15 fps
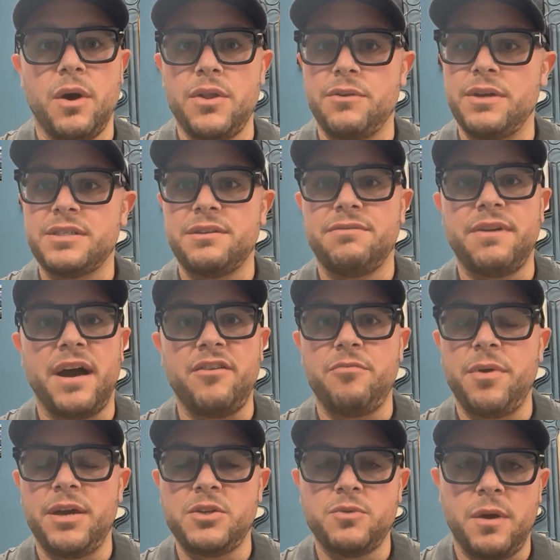whether it's a
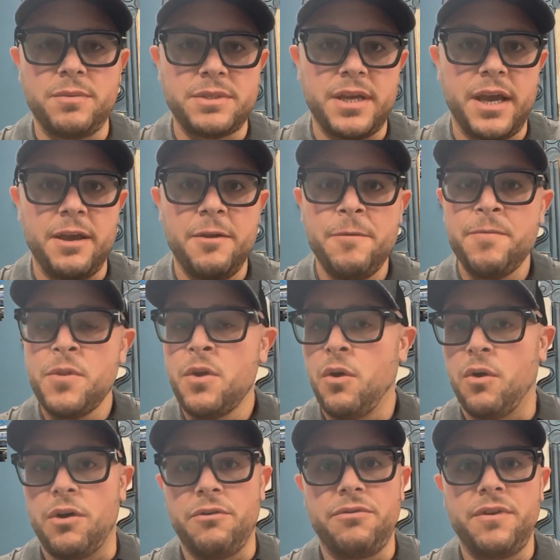5-page website
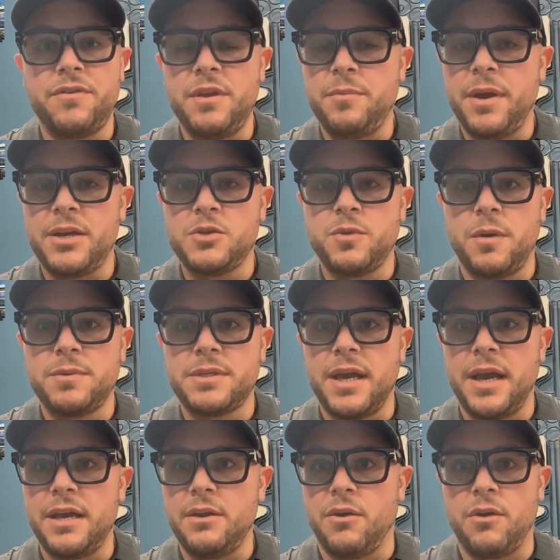or a 50-page
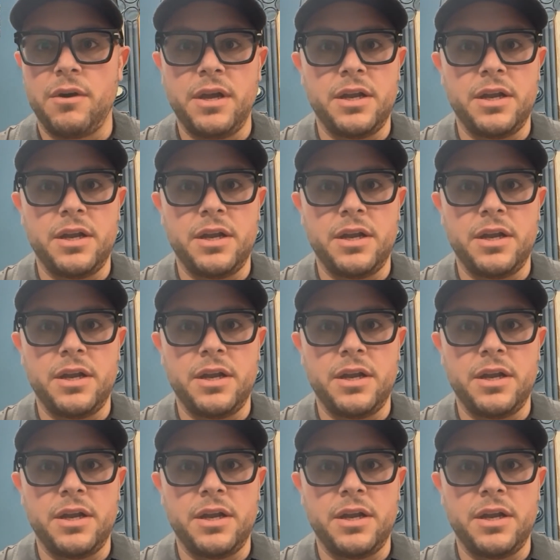website, or